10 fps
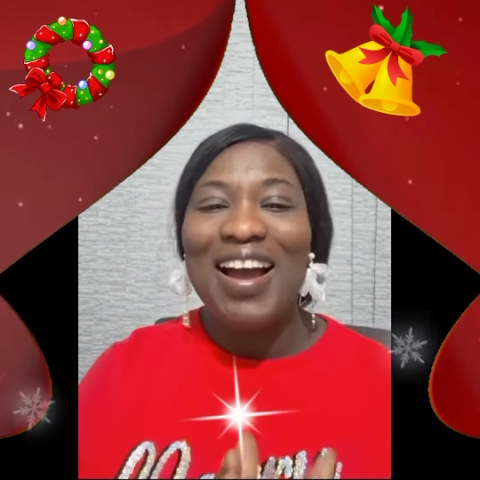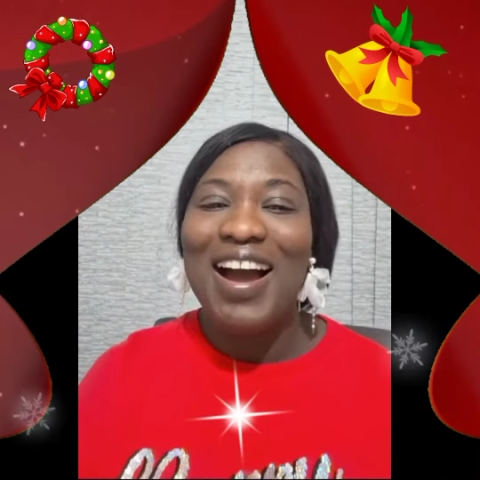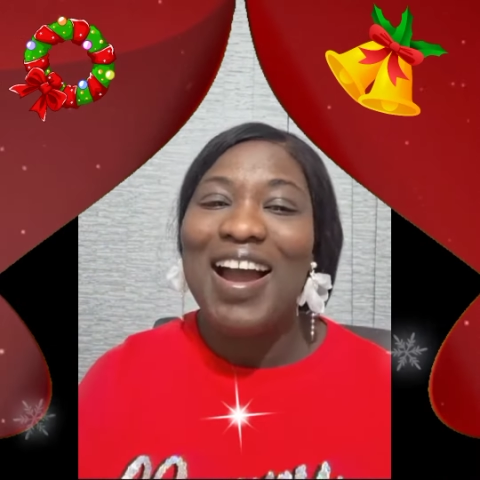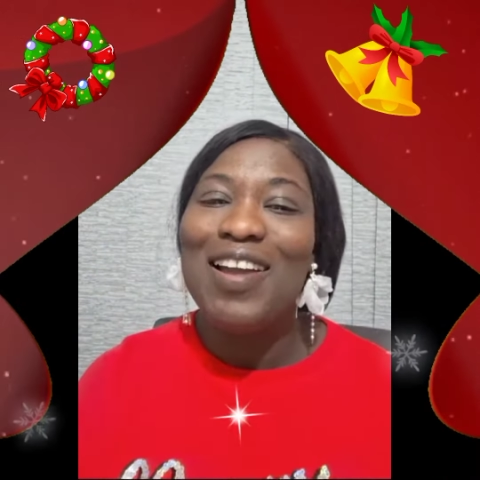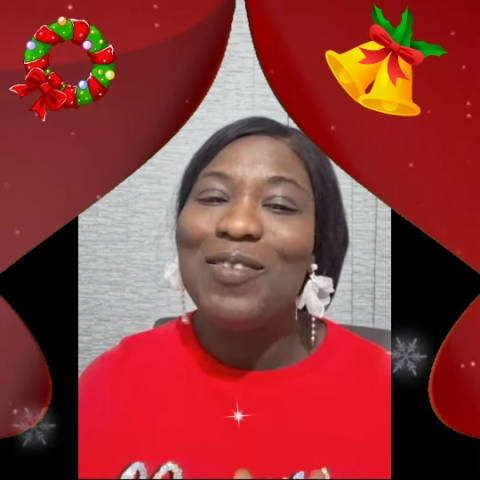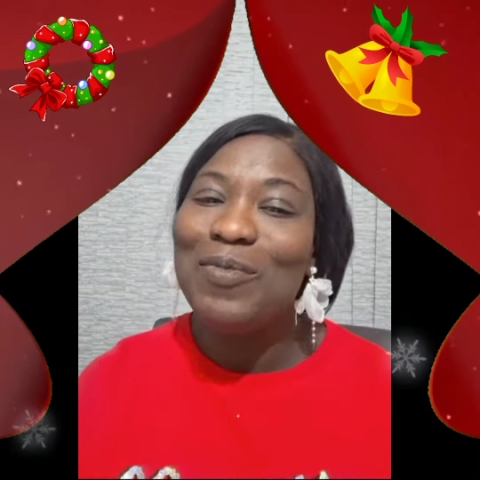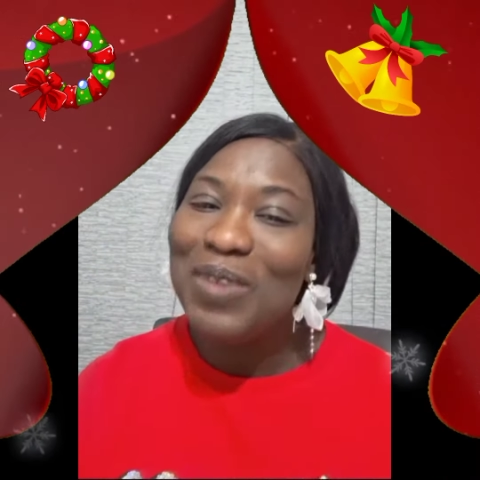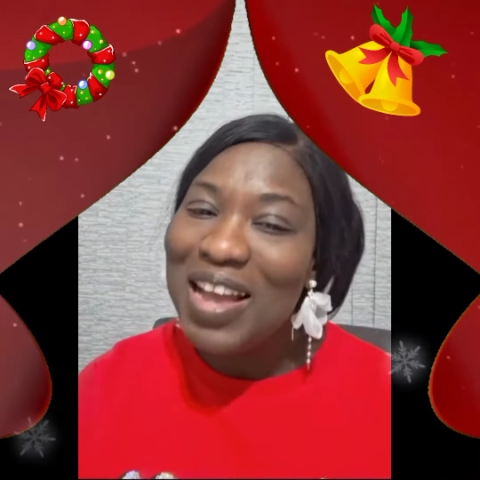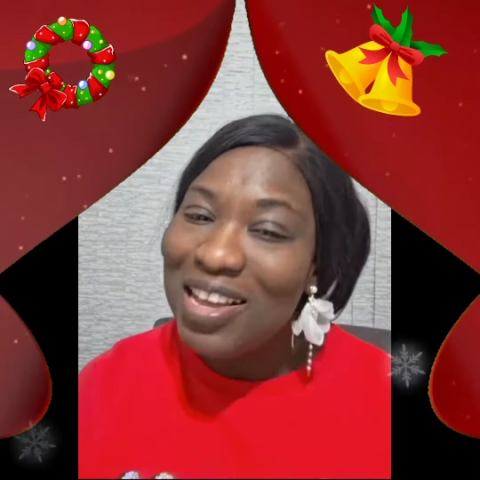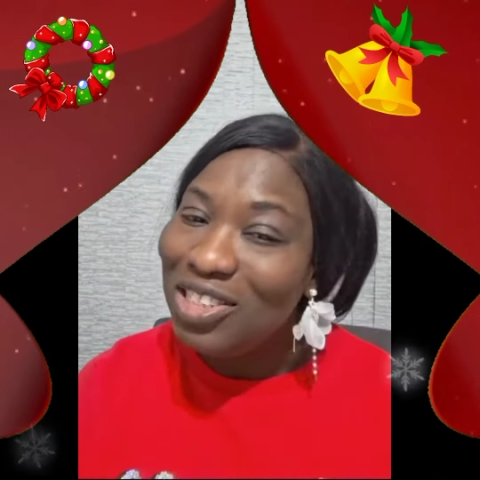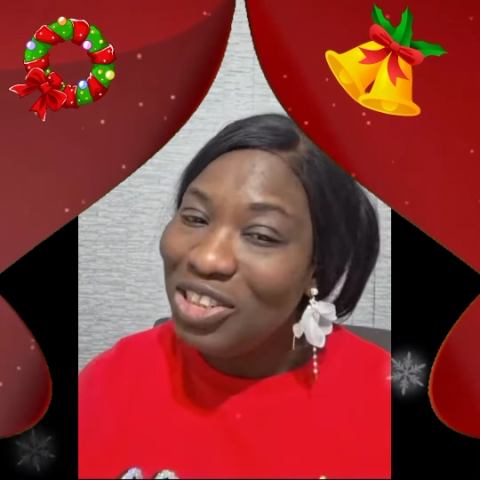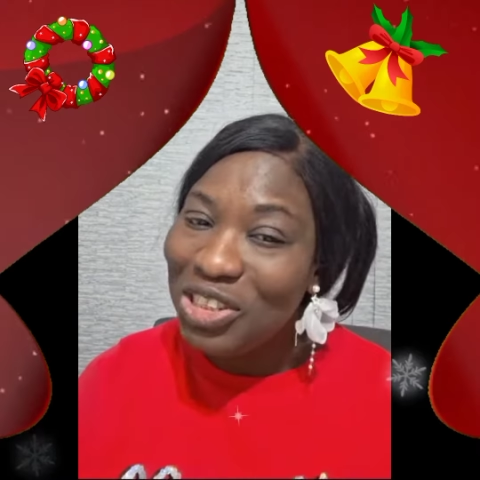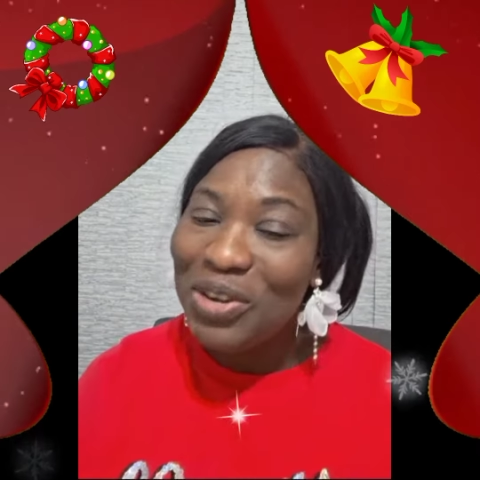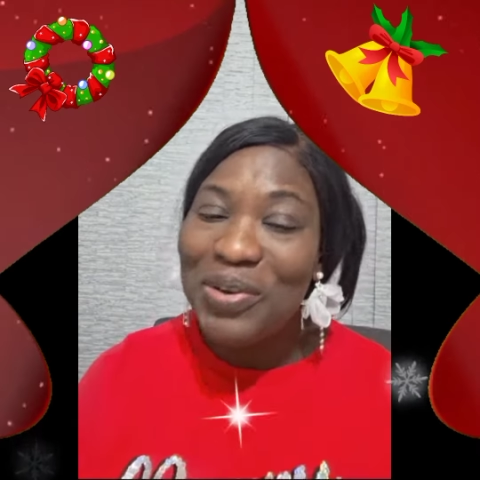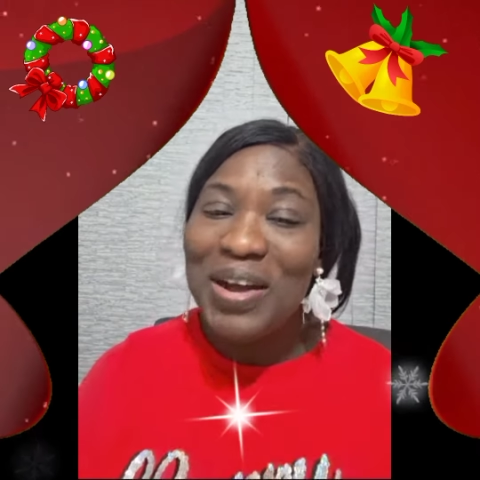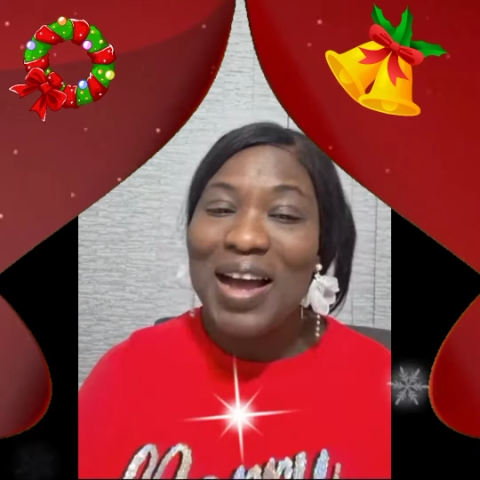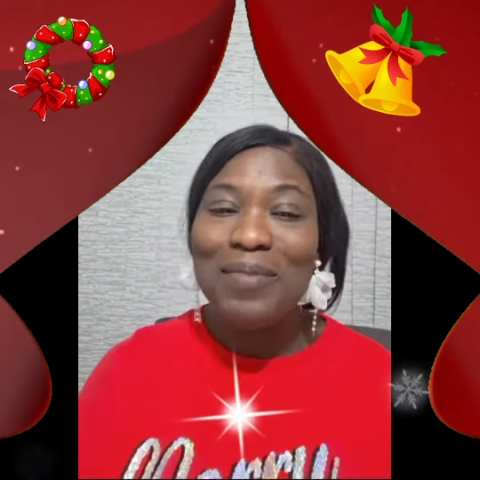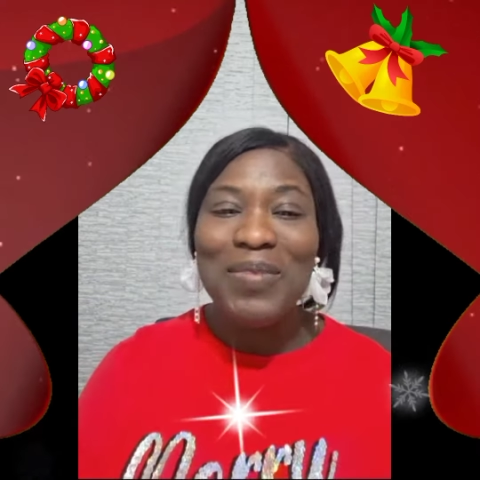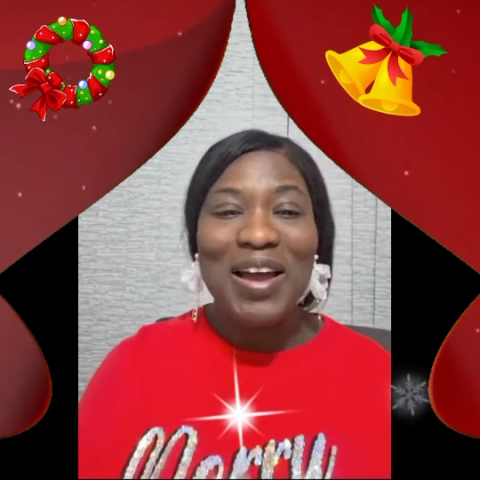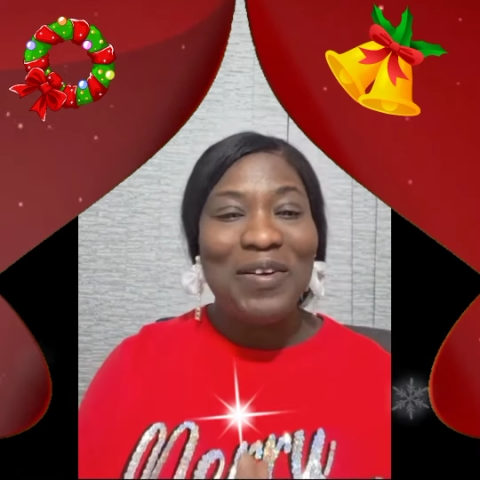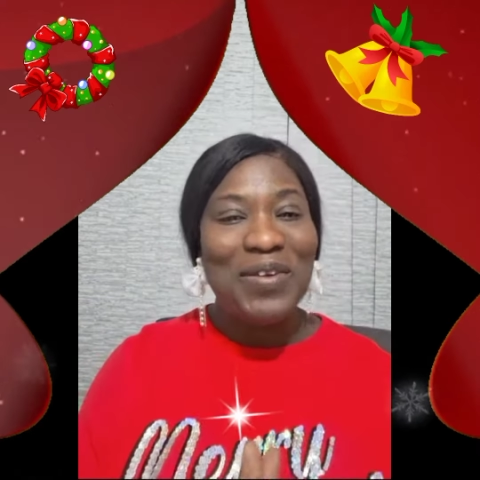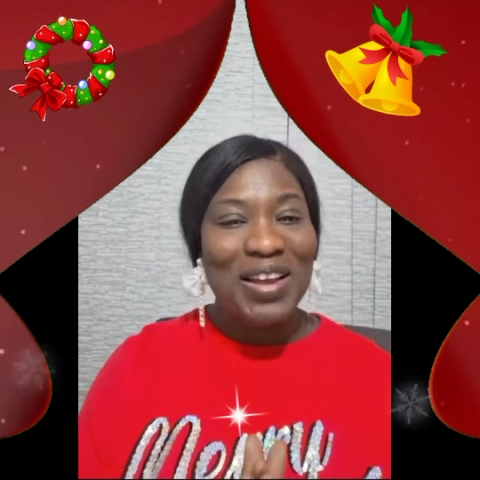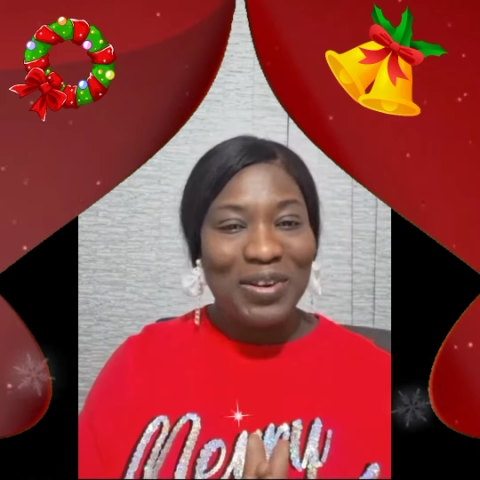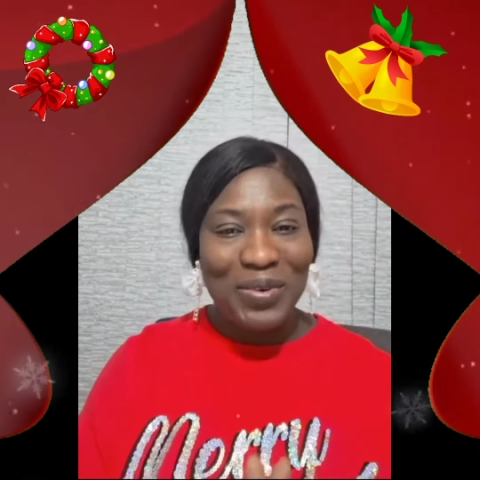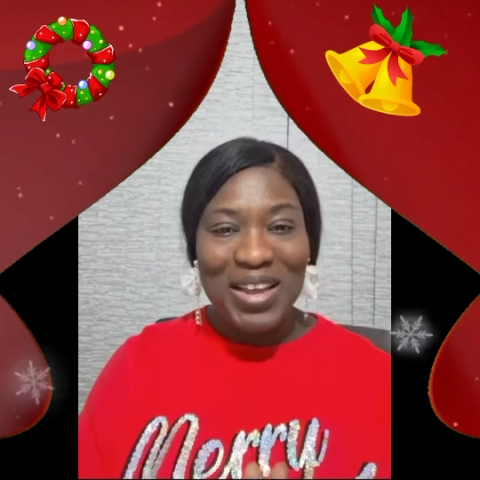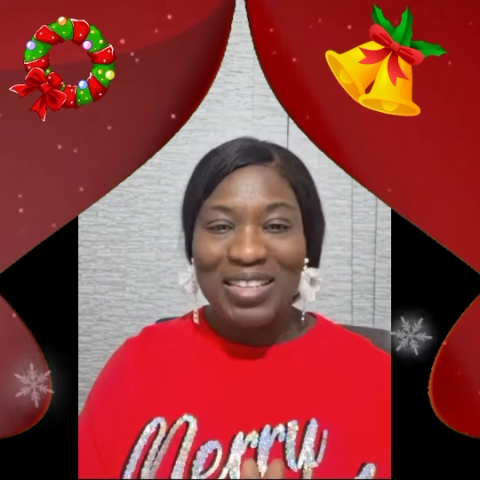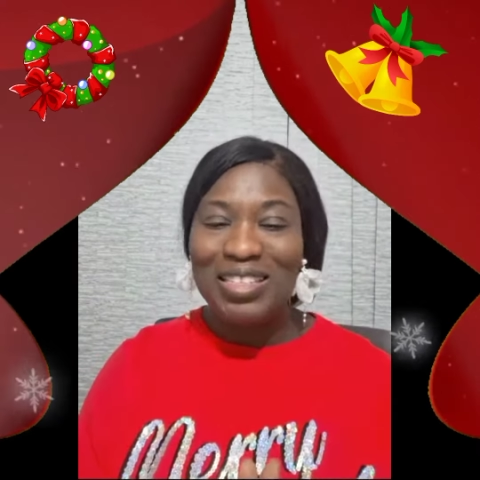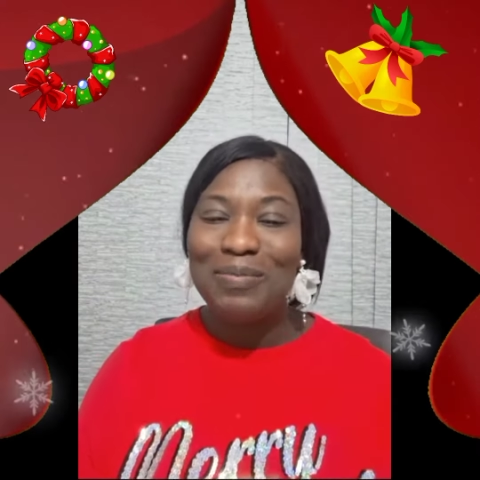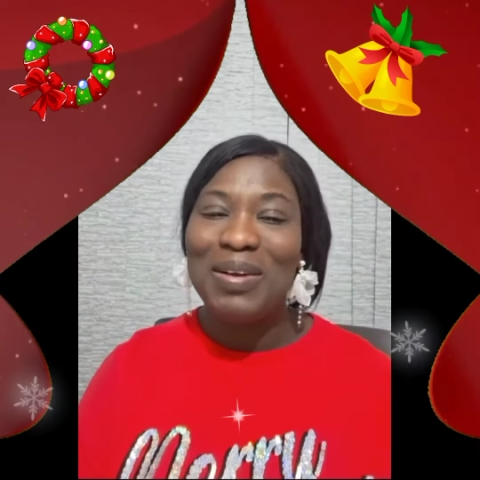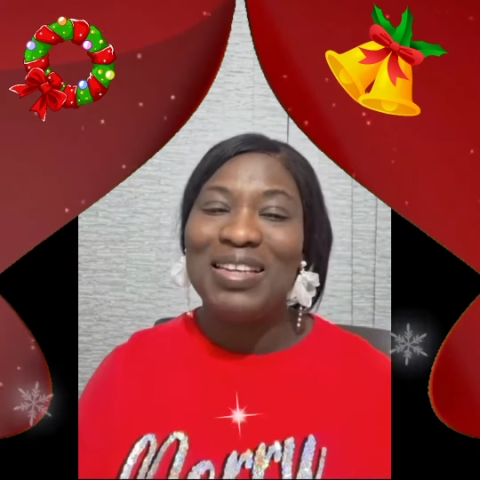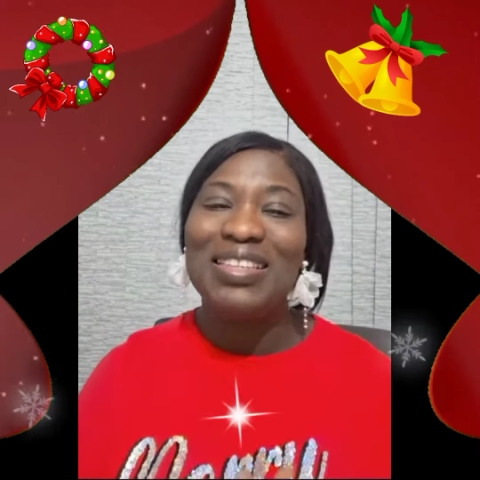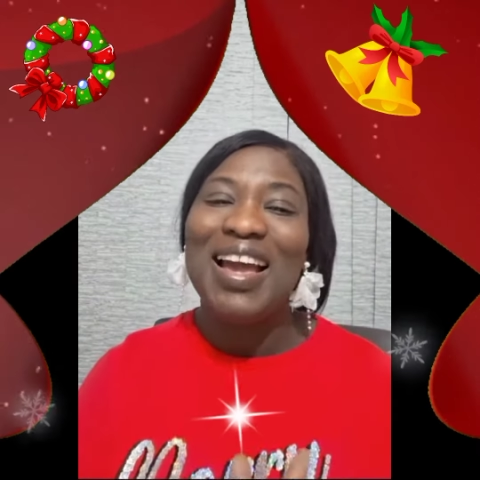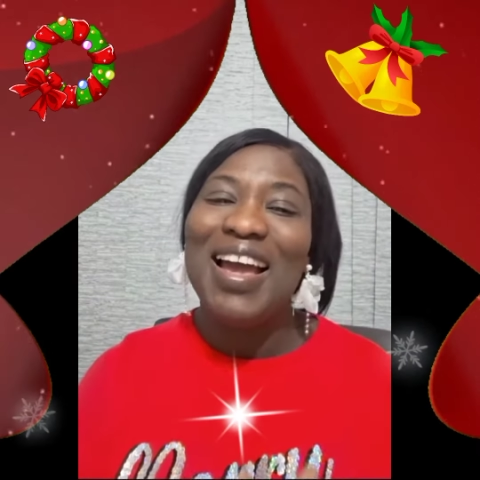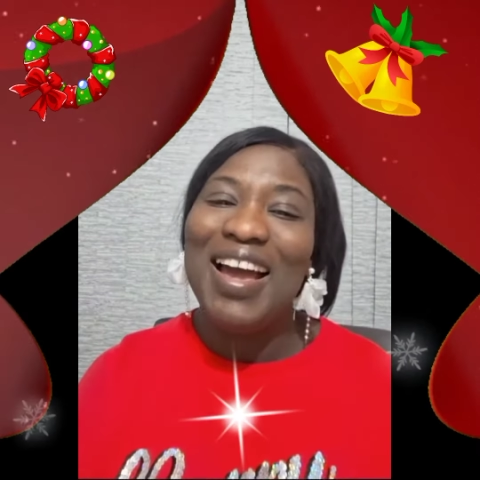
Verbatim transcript: I wish you a Merry Christmas